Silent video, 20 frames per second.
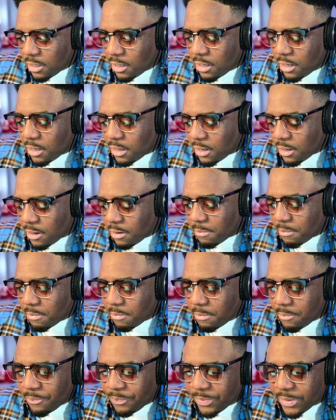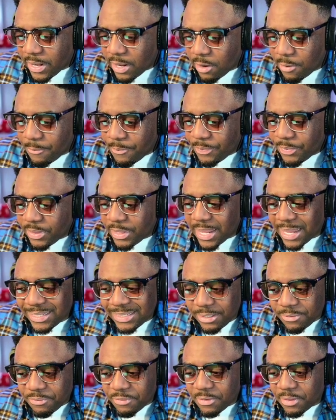Now, that's
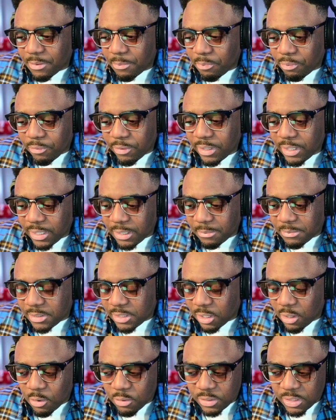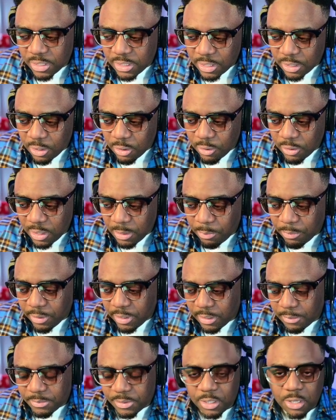it for the prelims. It goes into the early
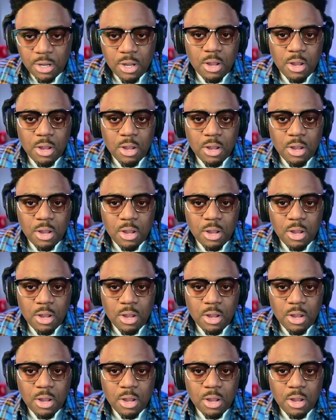prelims.